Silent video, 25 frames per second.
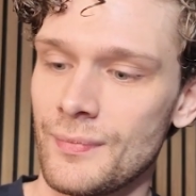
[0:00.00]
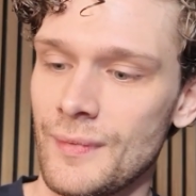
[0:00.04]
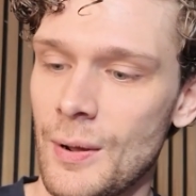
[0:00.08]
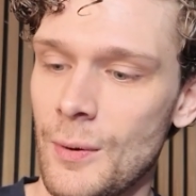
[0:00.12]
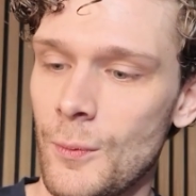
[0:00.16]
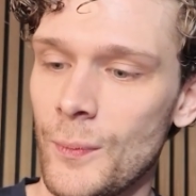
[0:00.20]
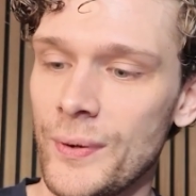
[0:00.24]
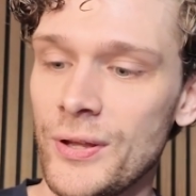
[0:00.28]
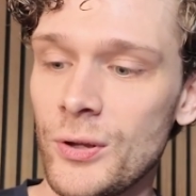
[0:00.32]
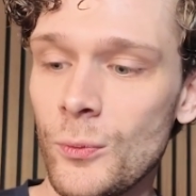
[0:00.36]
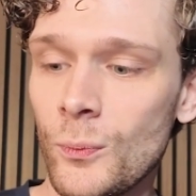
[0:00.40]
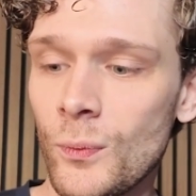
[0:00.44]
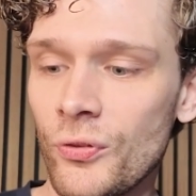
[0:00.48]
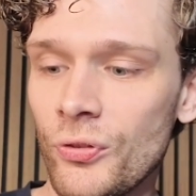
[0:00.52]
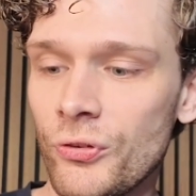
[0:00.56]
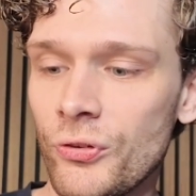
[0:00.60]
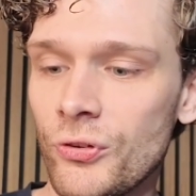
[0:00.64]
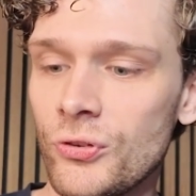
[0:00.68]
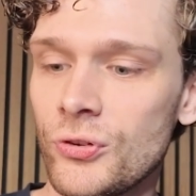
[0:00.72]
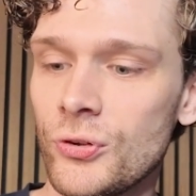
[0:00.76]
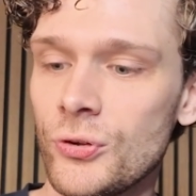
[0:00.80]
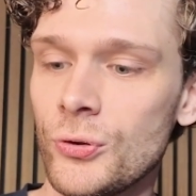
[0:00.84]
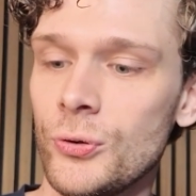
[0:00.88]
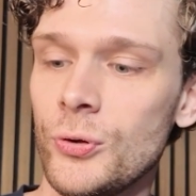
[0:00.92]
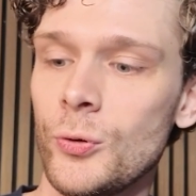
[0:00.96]
Now, what you want
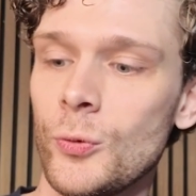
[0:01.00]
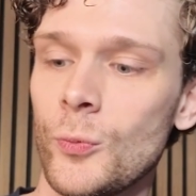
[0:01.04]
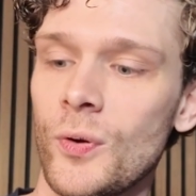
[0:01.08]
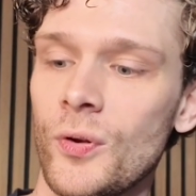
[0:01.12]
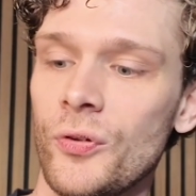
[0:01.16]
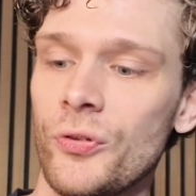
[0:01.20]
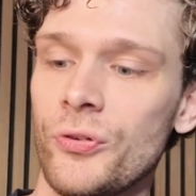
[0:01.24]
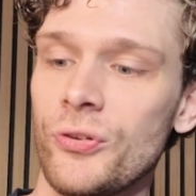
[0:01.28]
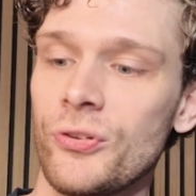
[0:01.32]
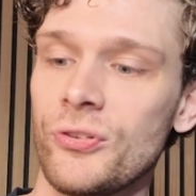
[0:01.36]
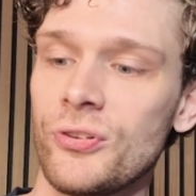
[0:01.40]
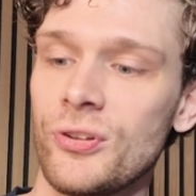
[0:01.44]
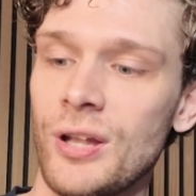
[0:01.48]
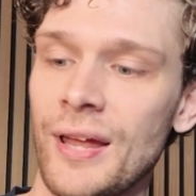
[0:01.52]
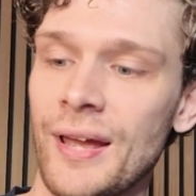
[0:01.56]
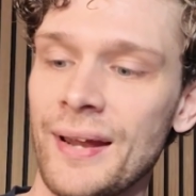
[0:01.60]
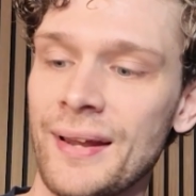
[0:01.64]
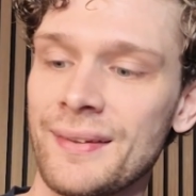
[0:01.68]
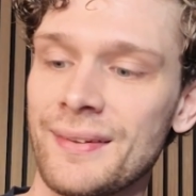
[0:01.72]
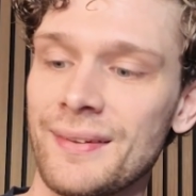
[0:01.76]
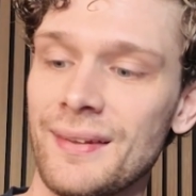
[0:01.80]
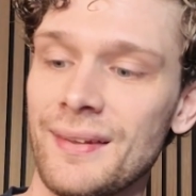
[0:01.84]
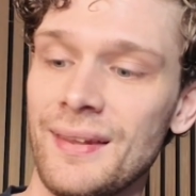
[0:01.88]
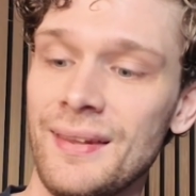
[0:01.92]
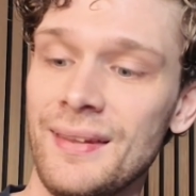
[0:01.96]
to do, you want to
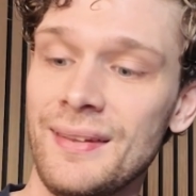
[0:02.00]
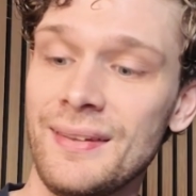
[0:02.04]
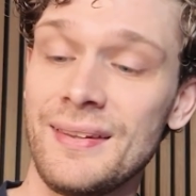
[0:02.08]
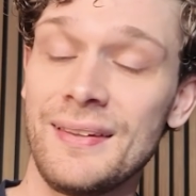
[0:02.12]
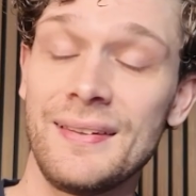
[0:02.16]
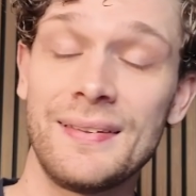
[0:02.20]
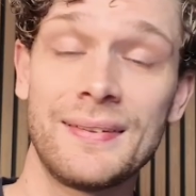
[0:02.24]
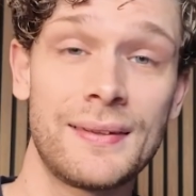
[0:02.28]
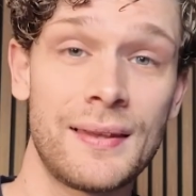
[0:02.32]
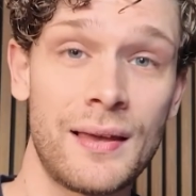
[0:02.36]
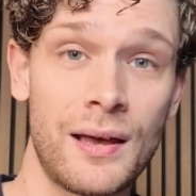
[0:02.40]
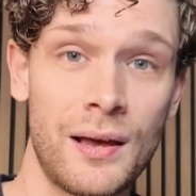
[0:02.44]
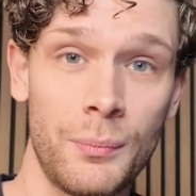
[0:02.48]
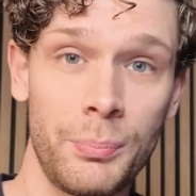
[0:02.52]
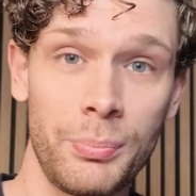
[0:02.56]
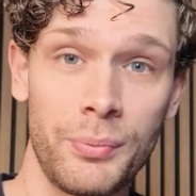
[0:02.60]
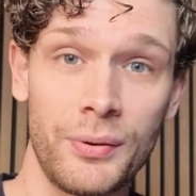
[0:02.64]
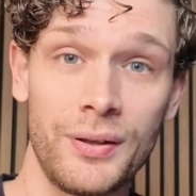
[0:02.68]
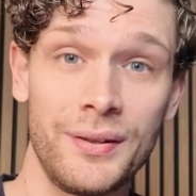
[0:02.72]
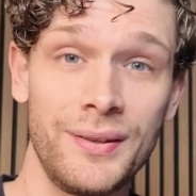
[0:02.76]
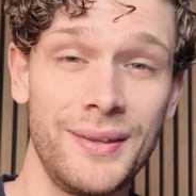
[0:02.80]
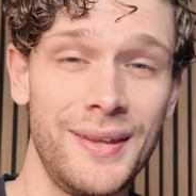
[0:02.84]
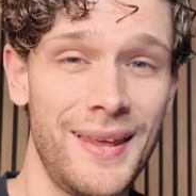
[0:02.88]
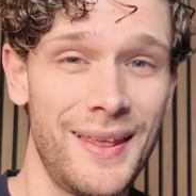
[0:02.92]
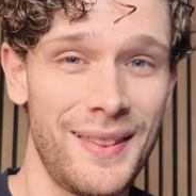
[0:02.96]
select in the
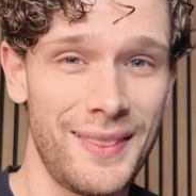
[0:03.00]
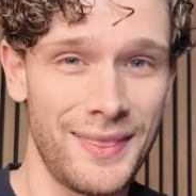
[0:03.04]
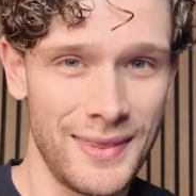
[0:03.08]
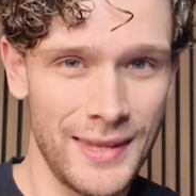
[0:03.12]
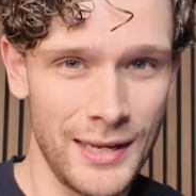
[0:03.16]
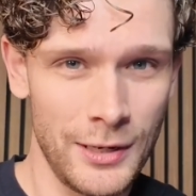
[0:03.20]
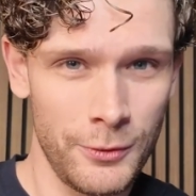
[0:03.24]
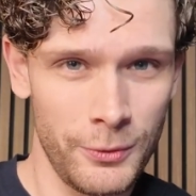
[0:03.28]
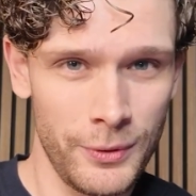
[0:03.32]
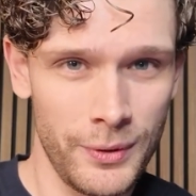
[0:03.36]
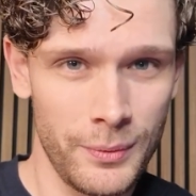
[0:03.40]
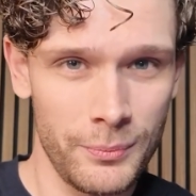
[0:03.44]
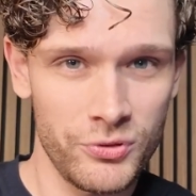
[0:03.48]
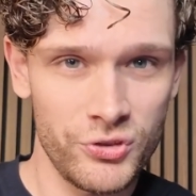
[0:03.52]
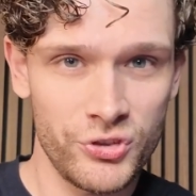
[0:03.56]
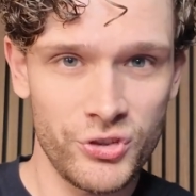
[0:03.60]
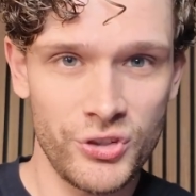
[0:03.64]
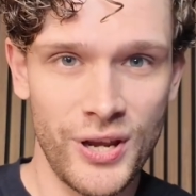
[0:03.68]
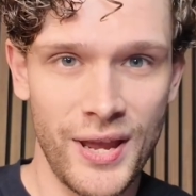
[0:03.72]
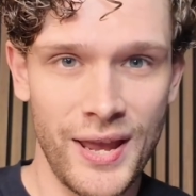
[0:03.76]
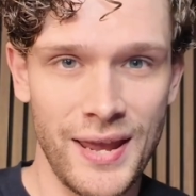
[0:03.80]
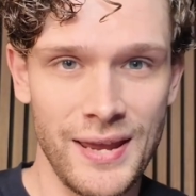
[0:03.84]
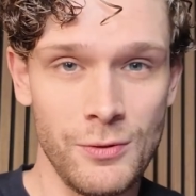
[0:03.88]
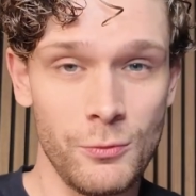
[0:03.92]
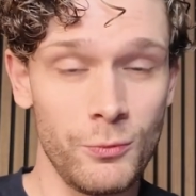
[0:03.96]
top the Ethereum
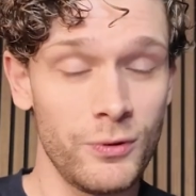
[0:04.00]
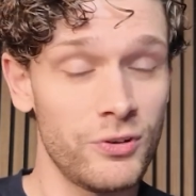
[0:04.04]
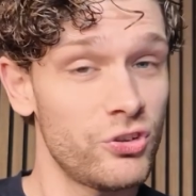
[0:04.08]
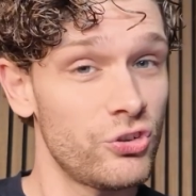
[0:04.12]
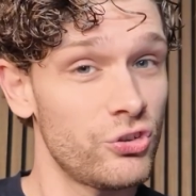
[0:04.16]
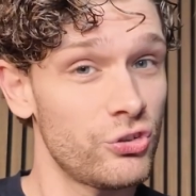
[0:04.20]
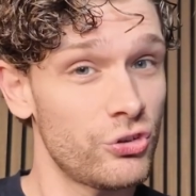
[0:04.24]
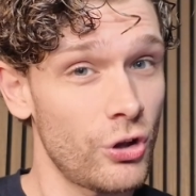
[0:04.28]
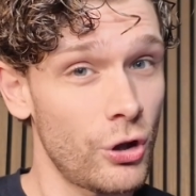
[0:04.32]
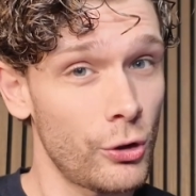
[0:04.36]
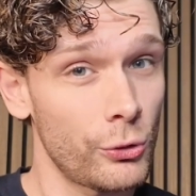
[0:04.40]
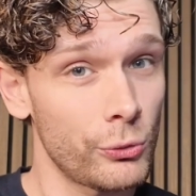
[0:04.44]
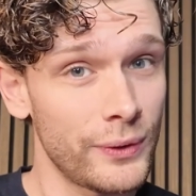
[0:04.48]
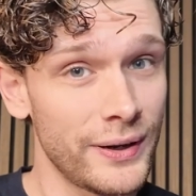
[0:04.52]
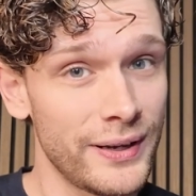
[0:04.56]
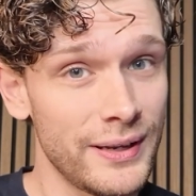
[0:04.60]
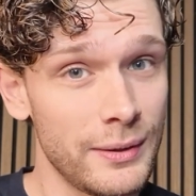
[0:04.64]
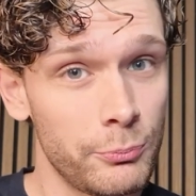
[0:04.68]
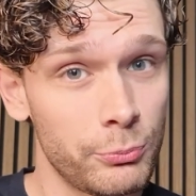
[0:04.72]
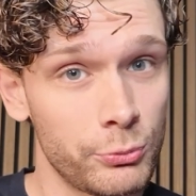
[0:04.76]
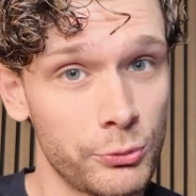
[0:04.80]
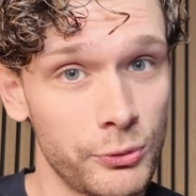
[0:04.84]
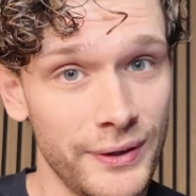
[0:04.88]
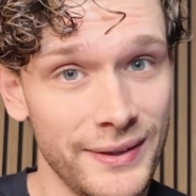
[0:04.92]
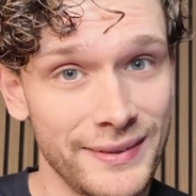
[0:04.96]
chain, which is
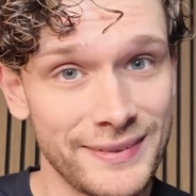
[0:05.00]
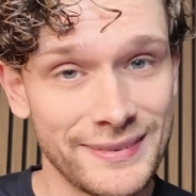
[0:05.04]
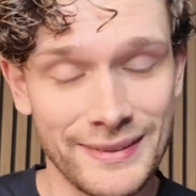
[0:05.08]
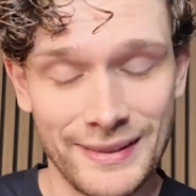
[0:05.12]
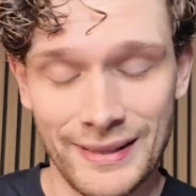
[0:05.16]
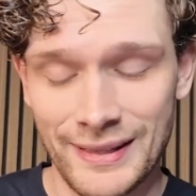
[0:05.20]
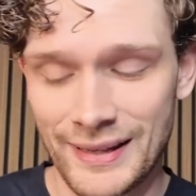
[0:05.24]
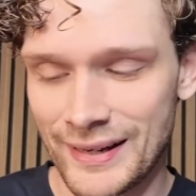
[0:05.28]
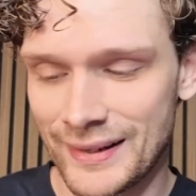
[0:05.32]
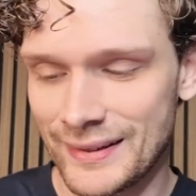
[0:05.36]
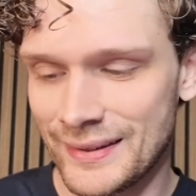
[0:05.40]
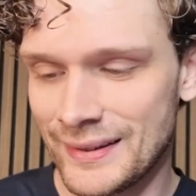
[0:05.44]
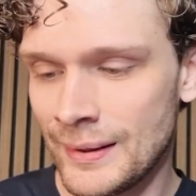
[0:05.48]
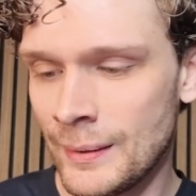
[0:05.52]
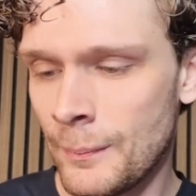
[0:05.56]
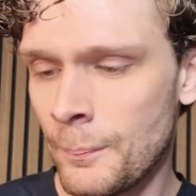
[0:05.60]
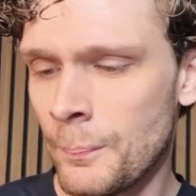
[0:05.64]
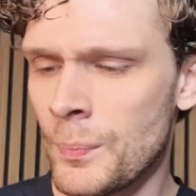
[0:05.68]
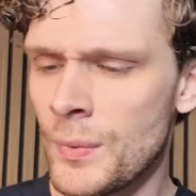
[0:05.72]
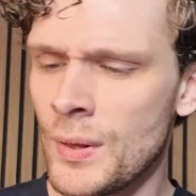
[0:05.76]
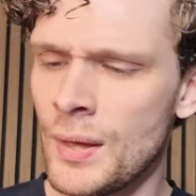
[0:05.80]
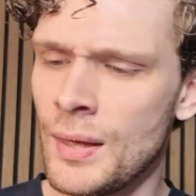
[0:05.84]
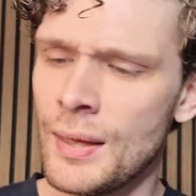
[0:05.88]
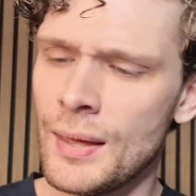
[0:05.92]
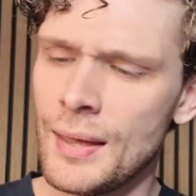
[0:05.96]
already pre-selected.
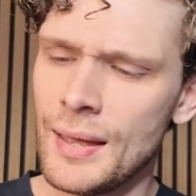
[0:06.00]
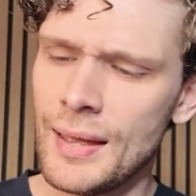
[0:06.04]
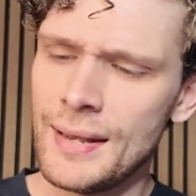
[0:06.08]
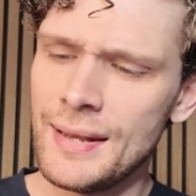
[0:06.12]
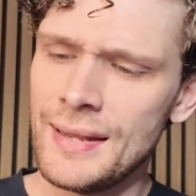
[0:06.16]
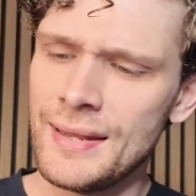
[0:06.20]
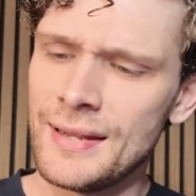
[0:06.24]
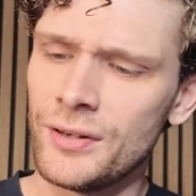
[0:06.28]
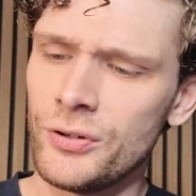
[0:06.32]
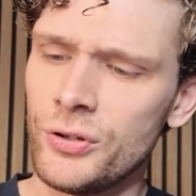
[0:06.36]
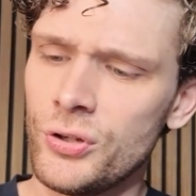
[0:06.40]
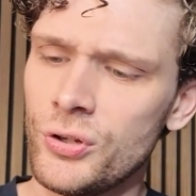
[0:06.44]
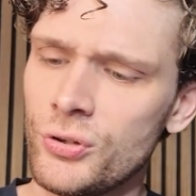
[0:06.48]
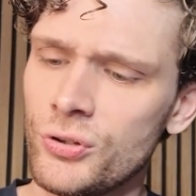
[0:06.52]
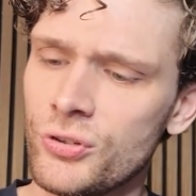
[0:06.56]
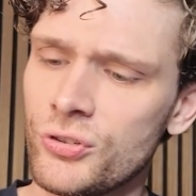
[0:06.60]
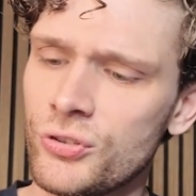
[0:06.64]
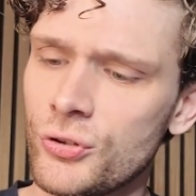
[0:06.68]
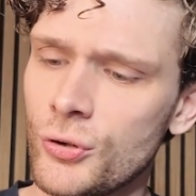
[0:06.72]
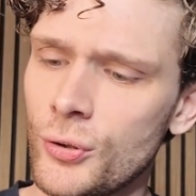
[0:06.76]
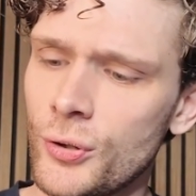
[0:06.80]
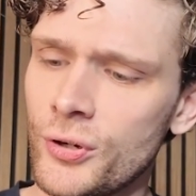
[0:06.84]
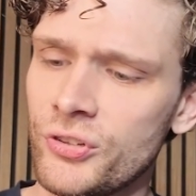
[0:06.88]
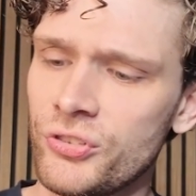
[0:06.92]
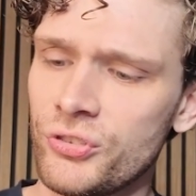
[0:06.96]
And here you
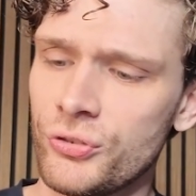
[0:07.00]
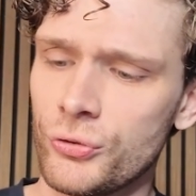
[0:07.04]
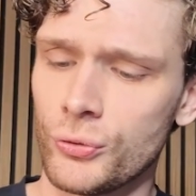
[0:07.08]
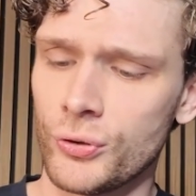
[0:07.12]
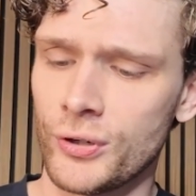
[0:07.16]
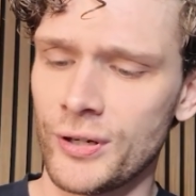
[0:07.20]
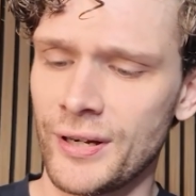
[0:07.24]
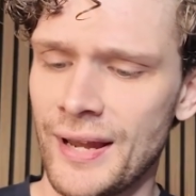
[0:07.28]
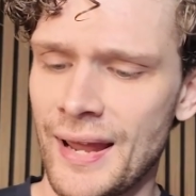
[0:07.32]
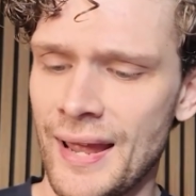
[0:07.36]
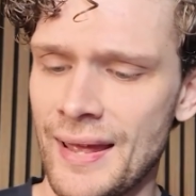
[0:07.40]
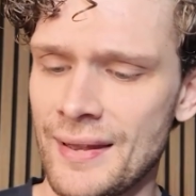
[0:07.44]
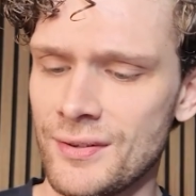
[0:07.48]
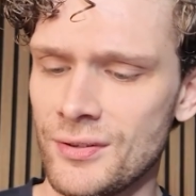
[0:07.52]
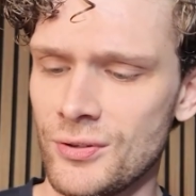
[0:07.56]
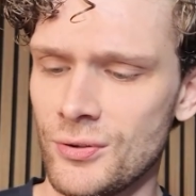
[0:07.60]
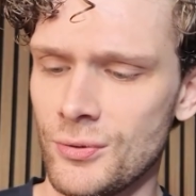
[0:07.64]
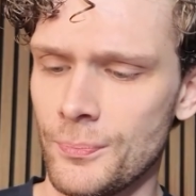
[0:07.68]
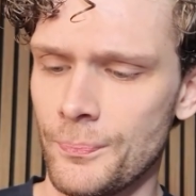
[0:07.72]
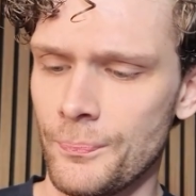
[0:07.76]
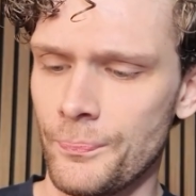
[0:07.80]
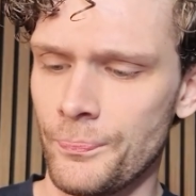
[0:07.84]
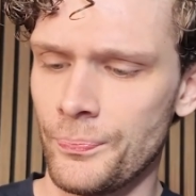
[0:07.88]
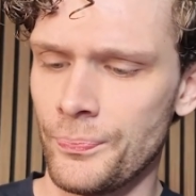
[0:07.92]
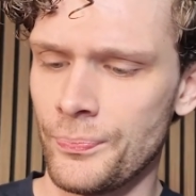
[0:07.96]
search for
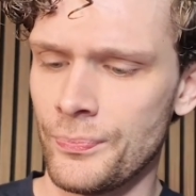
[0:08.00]
Kendu.